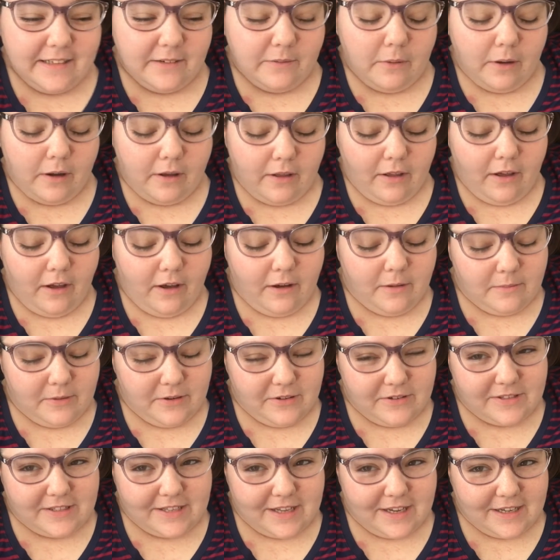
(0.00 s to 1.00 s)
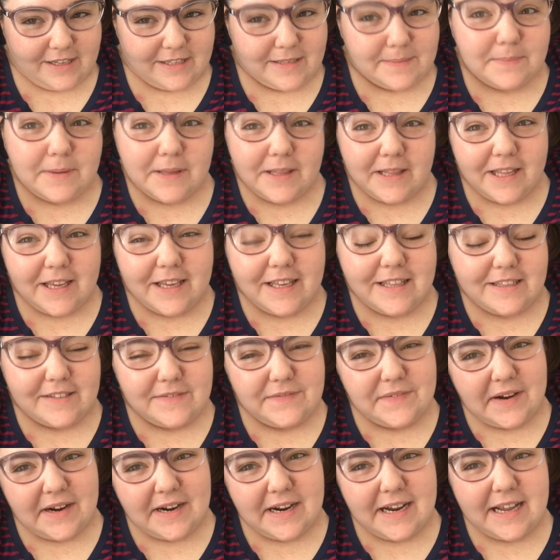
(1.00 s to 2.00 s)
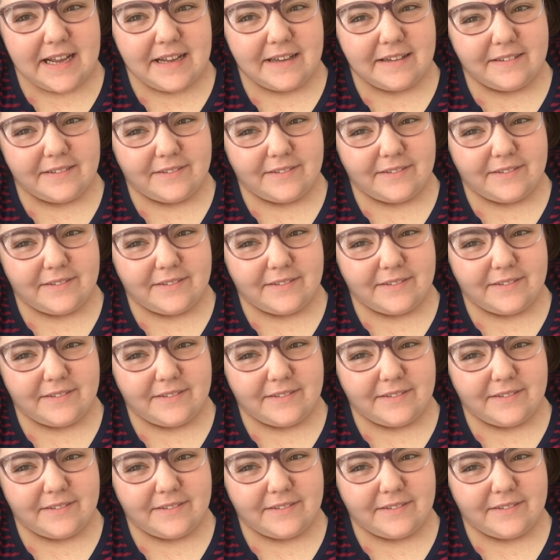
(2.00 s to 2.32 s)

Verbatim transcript: Well, almost sex, but like it's a very,